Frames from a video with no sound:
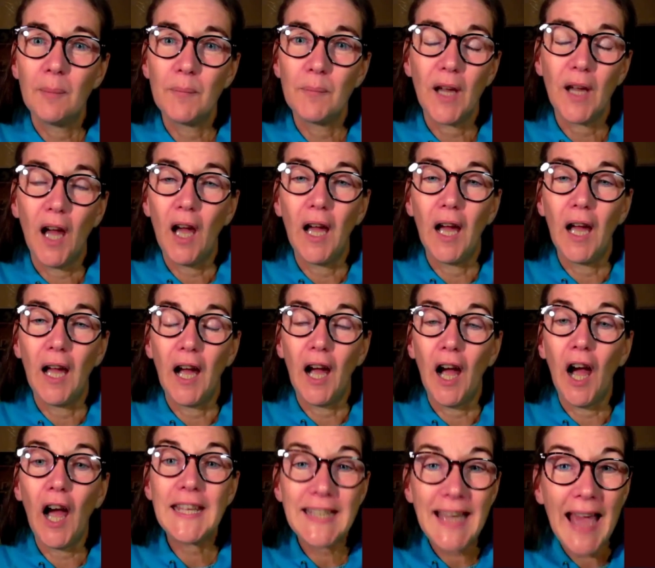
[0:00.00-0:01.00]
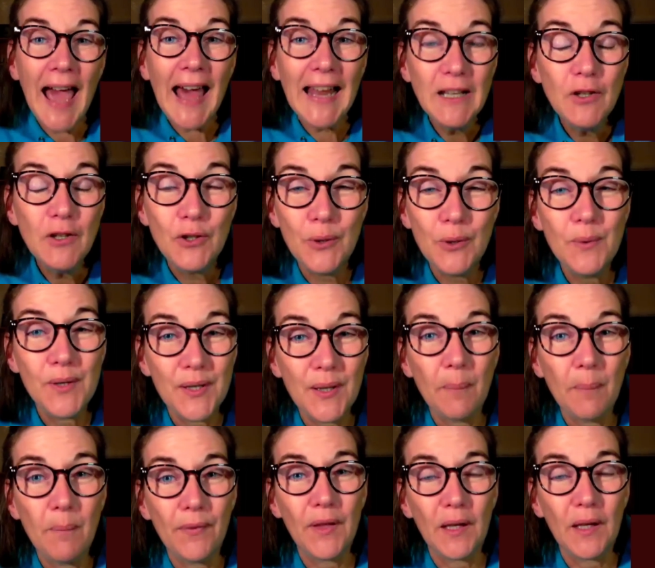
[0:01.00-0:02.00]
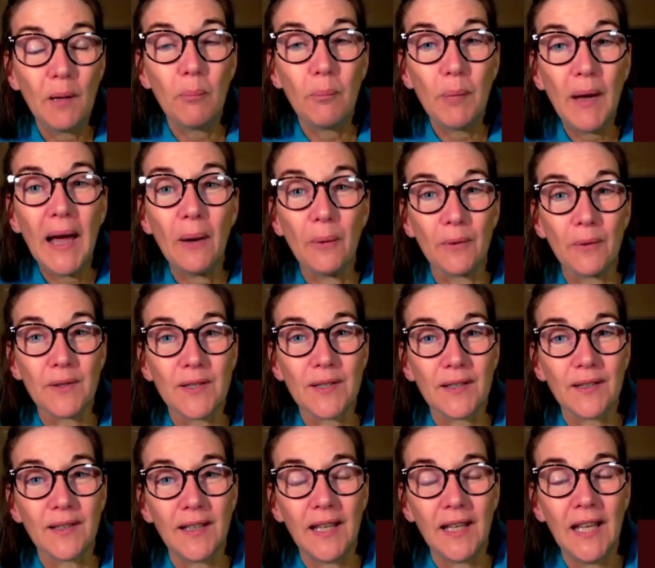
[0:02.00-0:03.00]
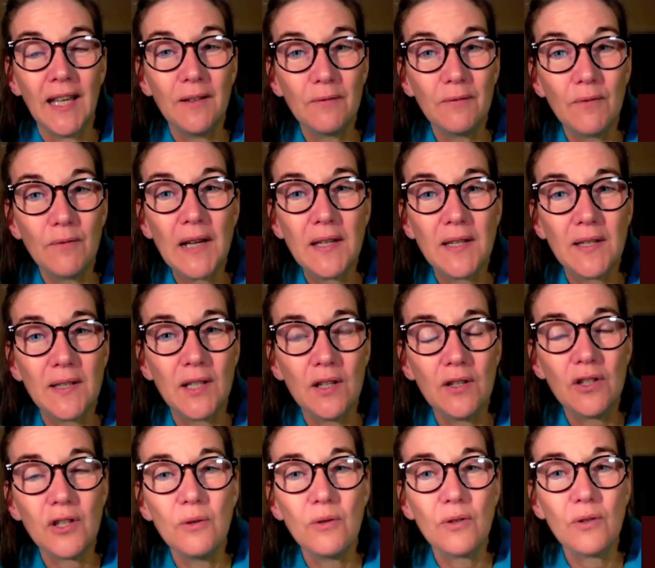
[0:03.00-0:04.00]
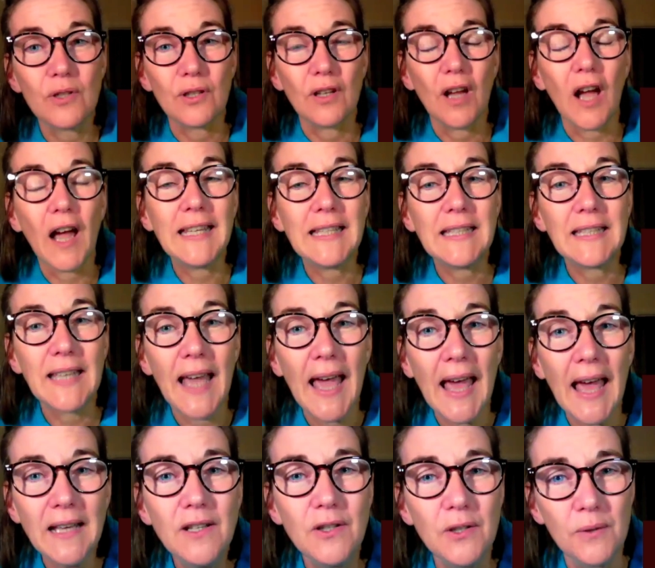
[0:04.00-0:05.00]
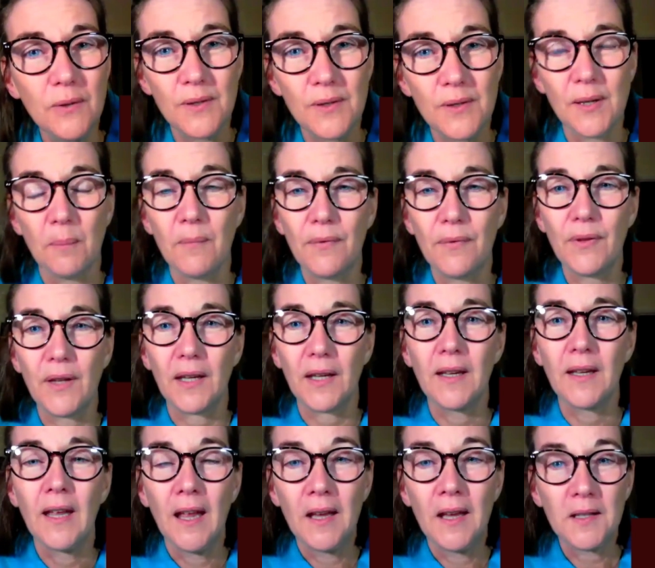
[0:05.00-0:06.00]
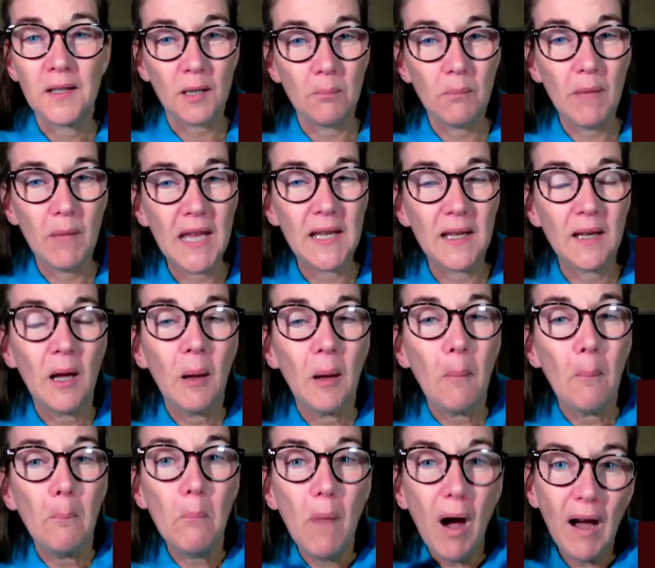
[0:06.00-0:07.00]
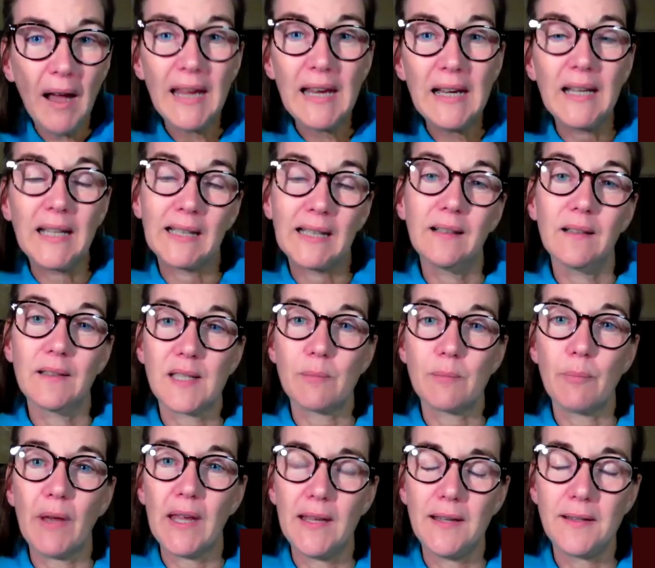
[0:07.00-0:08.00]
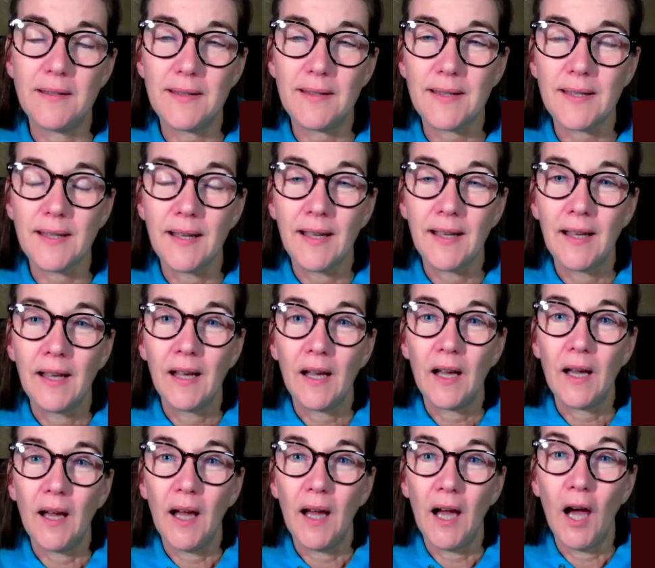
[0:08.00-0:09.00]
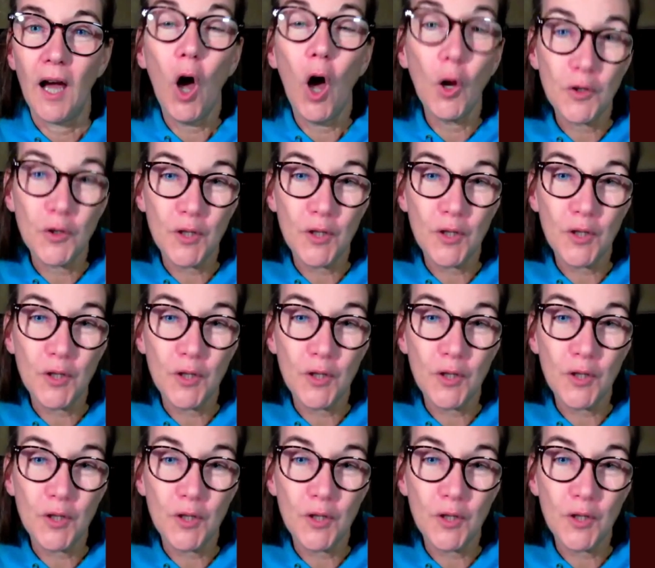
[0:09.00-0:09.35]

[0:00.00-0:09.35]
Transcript: um, I can do something about in restitution. I can do something to make my little space a